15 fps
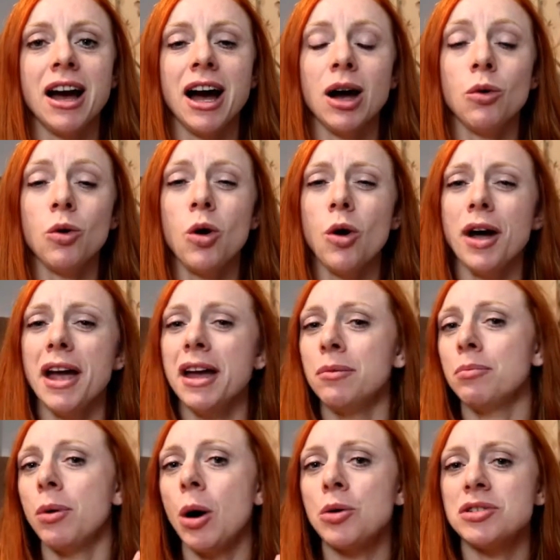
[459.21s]
I will go ahead
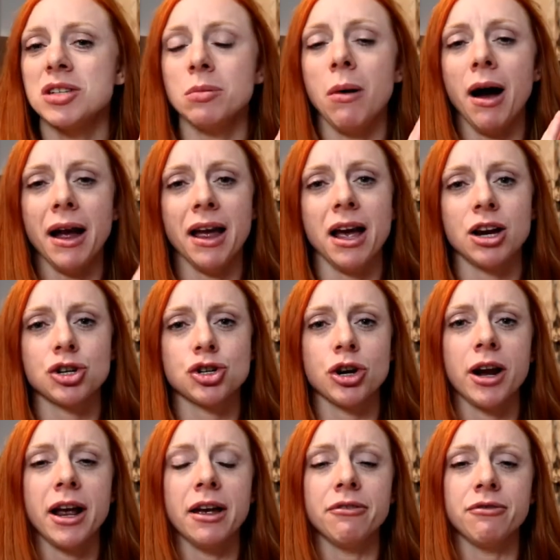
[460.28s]
and post my
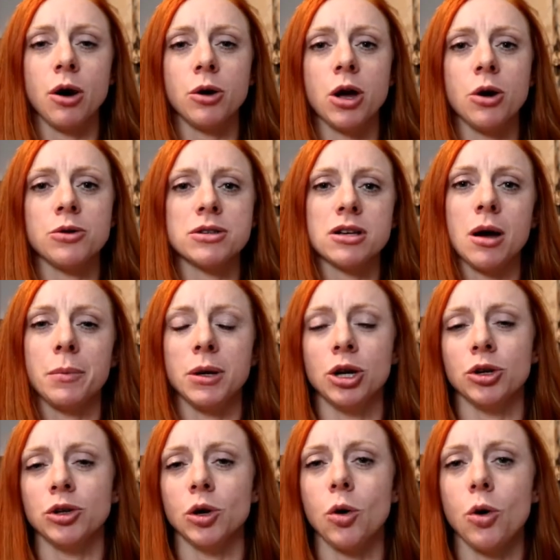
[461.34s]
x-ray photos up
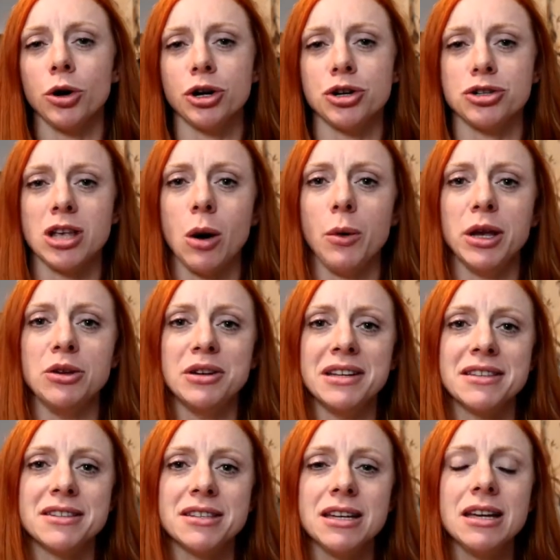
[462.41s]
here in the corner so that way you
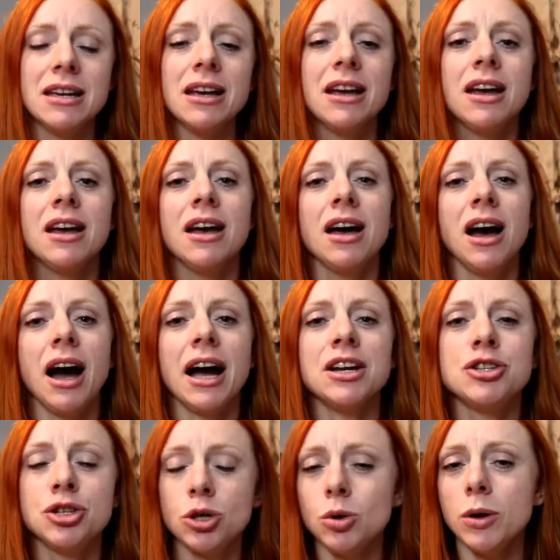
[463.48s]
can see. I
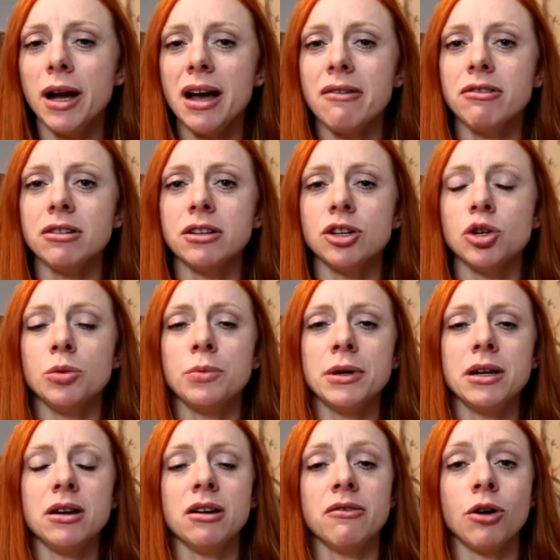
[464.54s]
do have a little
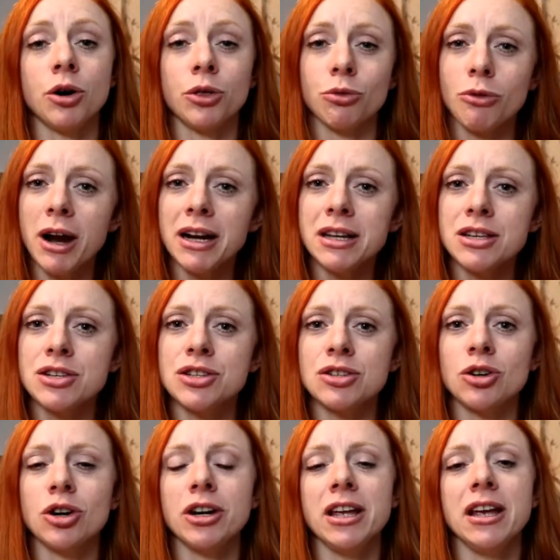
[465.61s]
bit of arthritis
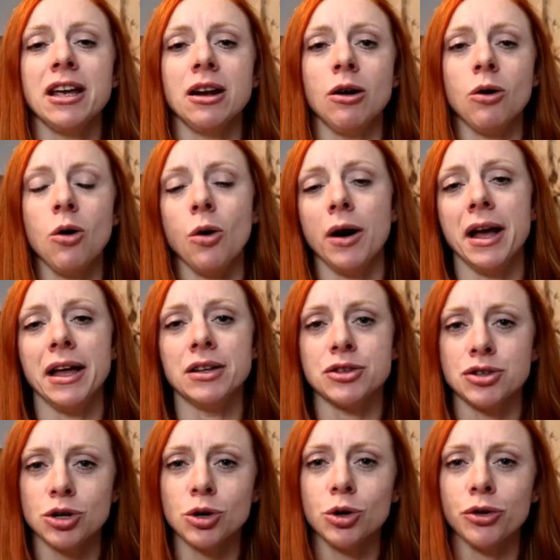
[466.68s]
starting and I'll go ahead and
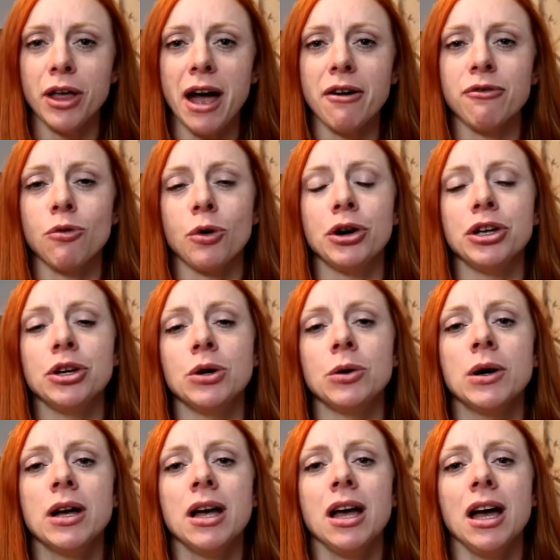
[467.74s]
circle that for
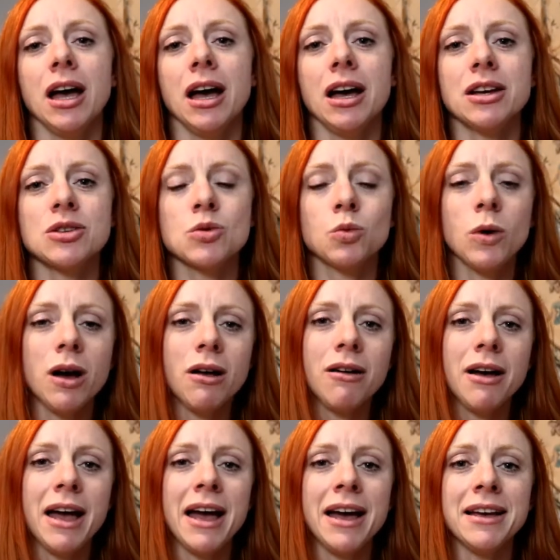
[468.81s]
you as
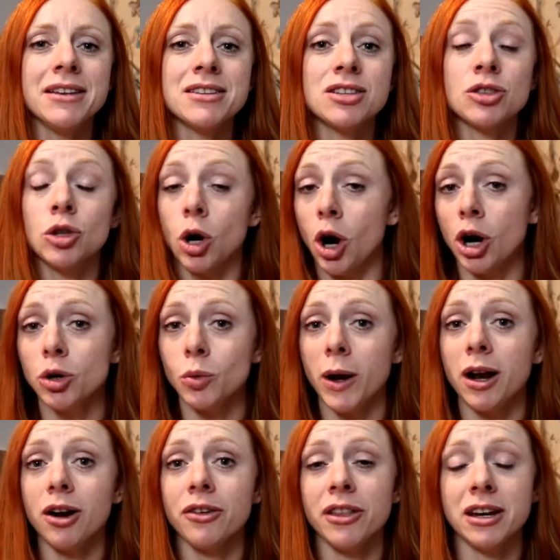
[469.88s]
well as the
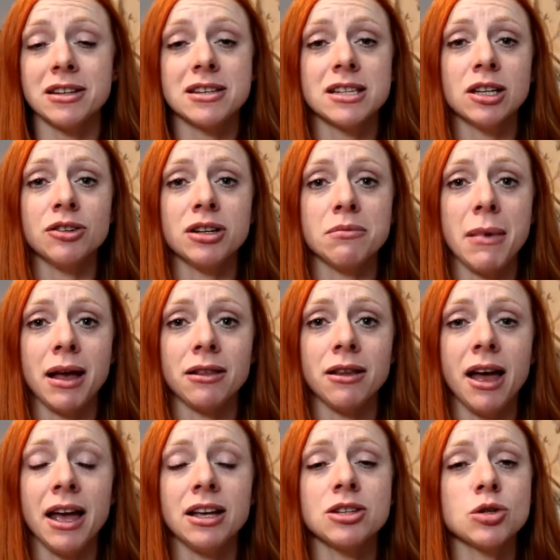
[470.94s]
hardware that is still in my
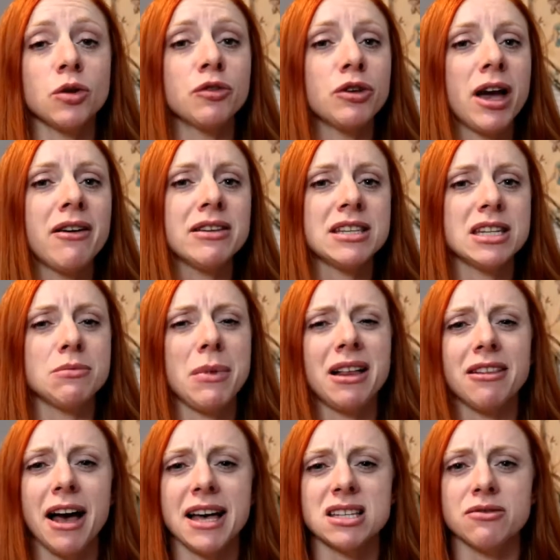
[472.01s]
leg. So if you haven't seen my
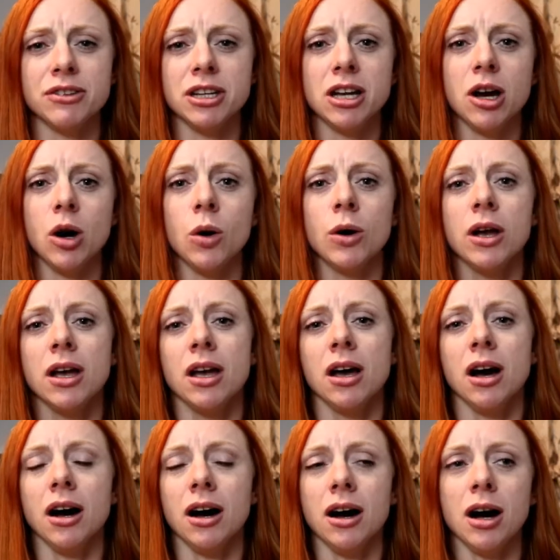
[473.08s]
last video
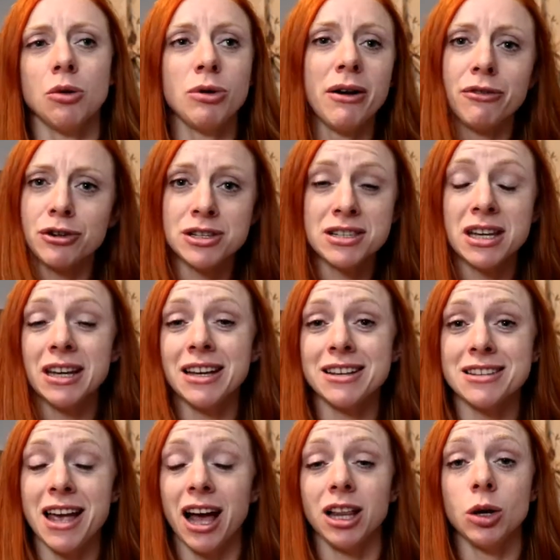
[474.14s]
uh, referencing
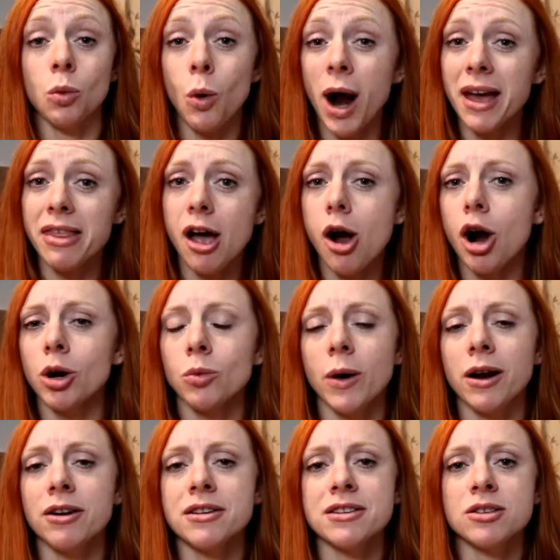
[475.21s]
exactly why that
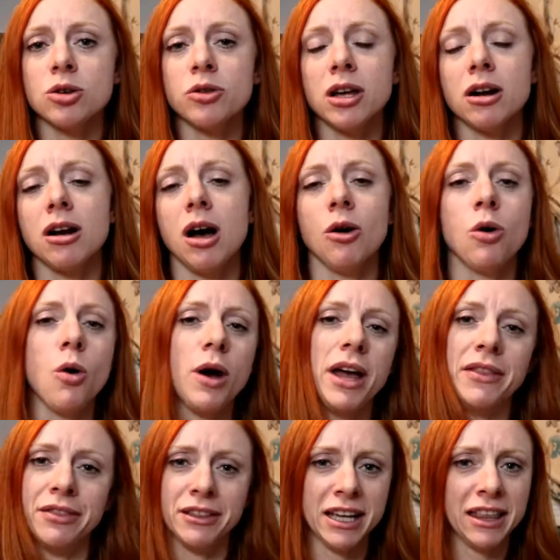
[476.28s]
hardware is still there, I'll go
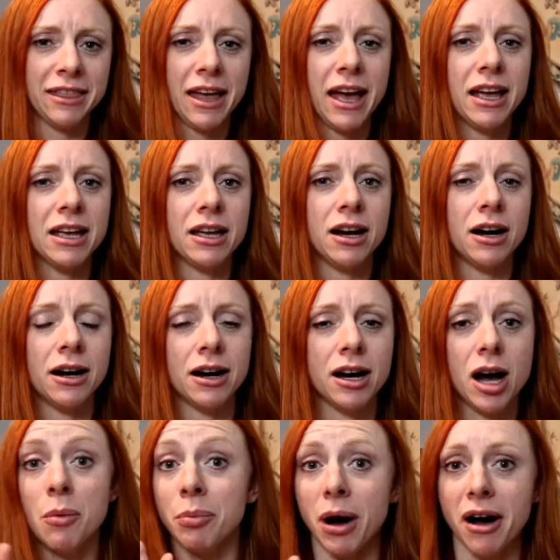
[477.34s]
ahead and link that
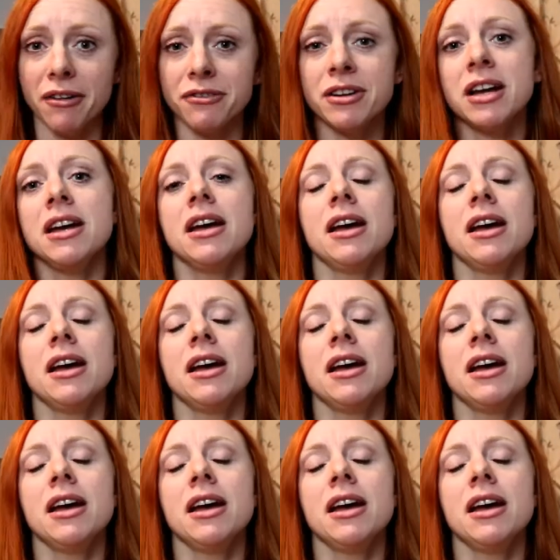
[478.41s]
uh, above.